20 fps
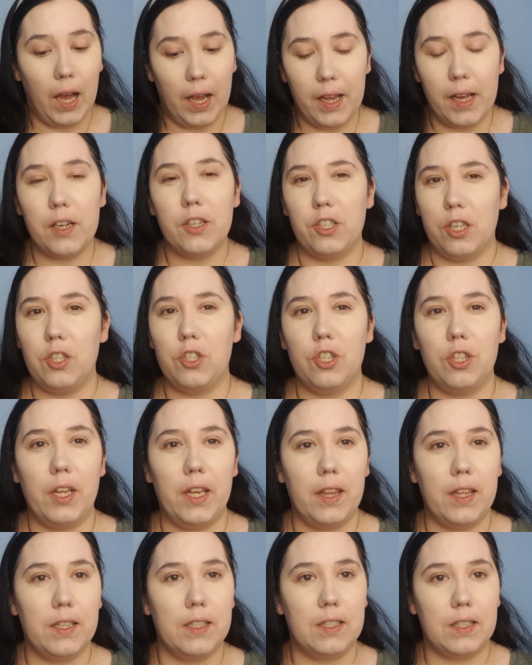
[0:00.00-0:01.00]
I actually do
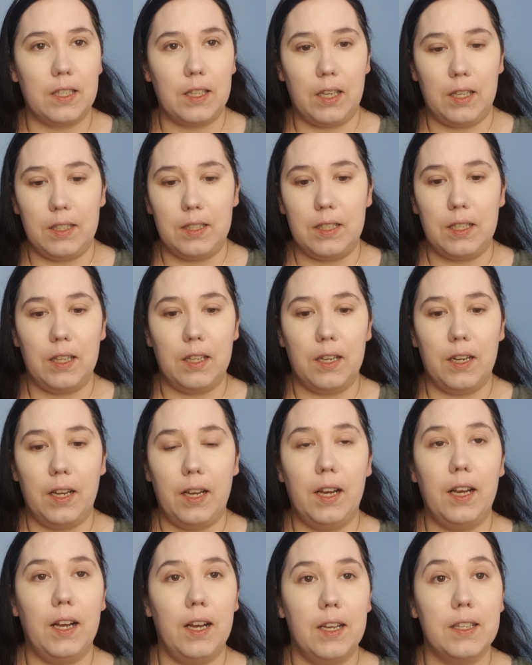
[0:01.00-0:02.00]
like this concealer. It
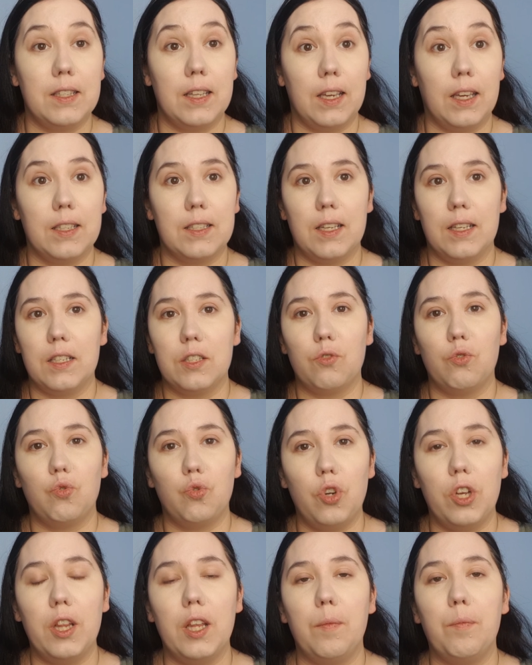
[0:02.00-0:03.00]
has, like I said, it's
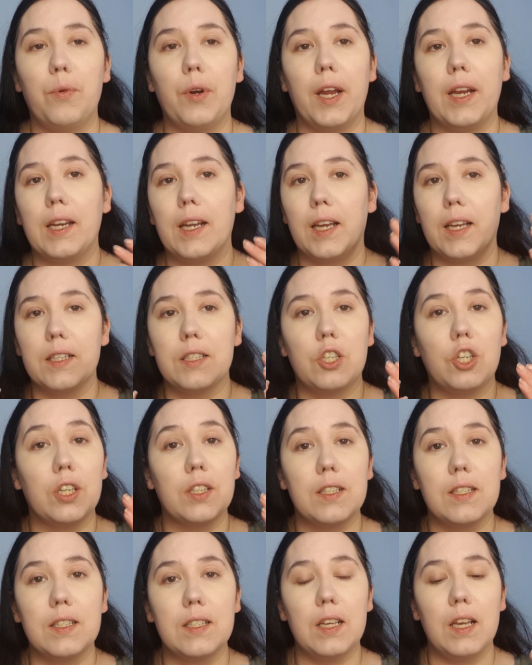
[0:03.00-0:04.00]
really brightening. As you
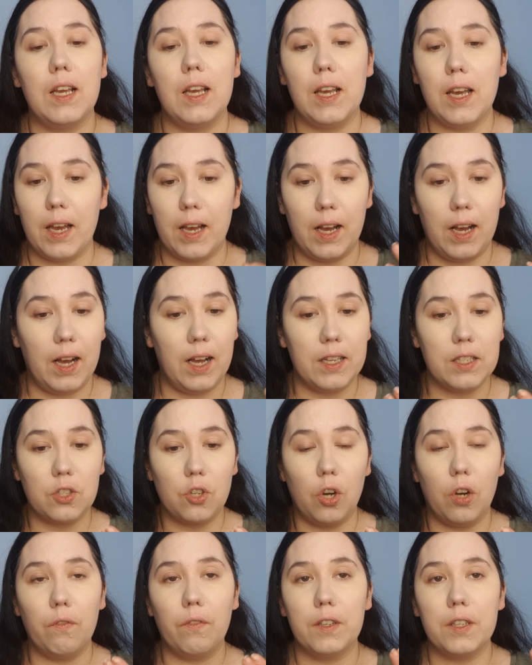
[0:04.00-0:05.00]
can see, it has
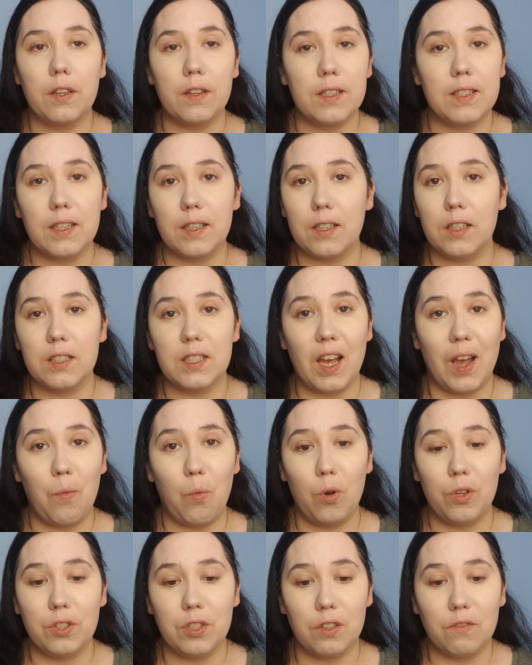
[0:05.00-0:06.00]
gotten rid of the circles that I
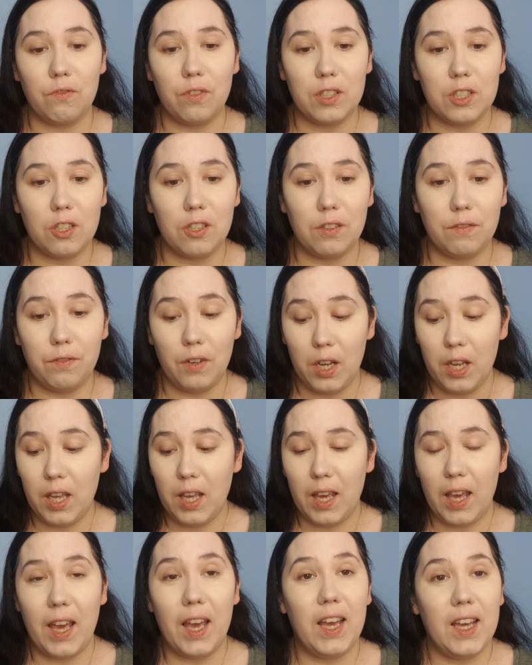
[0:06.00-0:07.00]
wanted rid of.
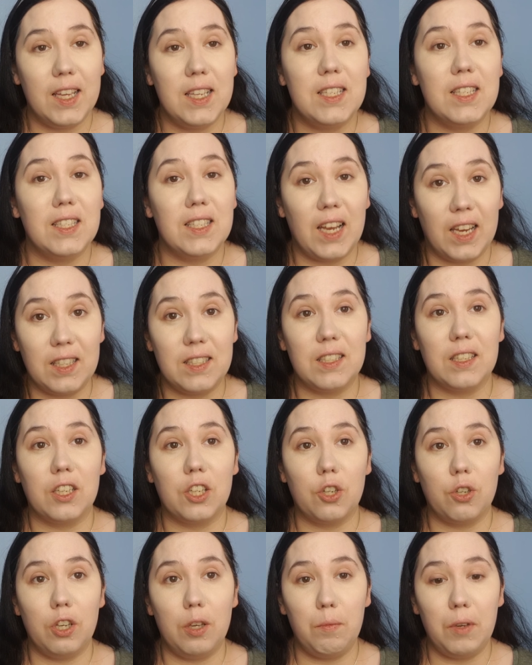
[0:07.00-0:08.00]
It is nice
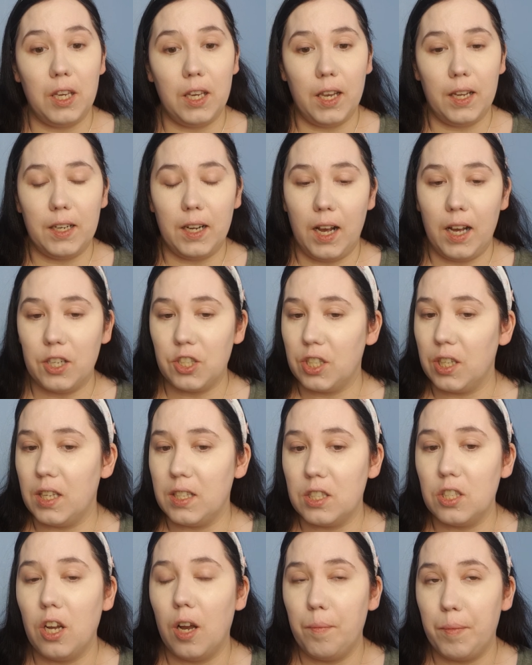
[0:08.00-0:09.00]
and creamy, and actually
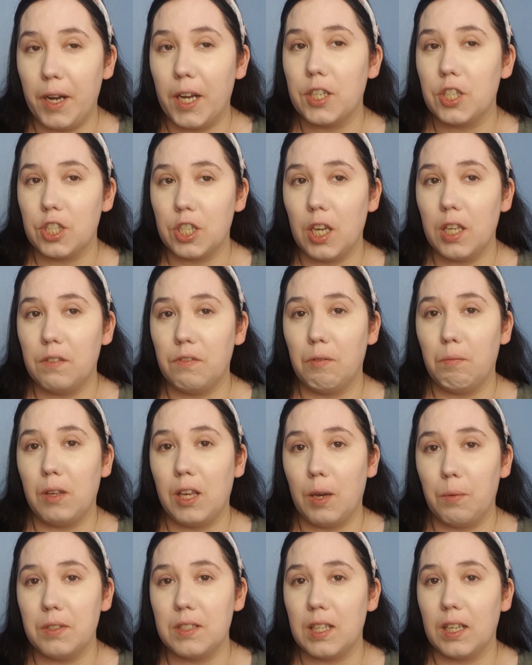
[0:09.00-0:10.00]
it's not a bad shade for
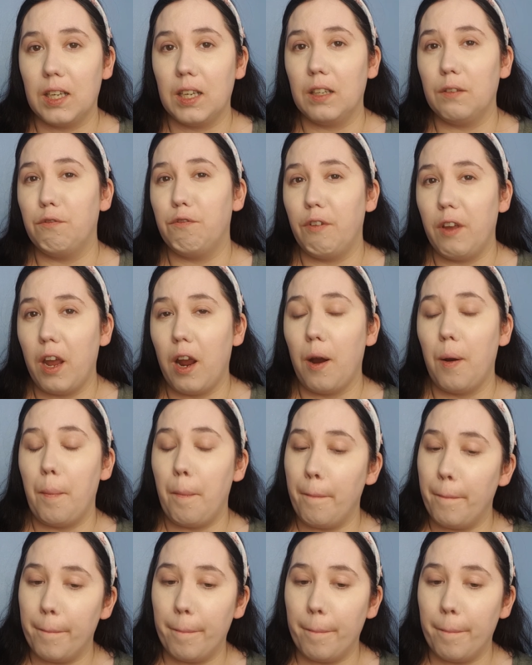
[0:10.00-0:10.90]
me. I was thinking fair,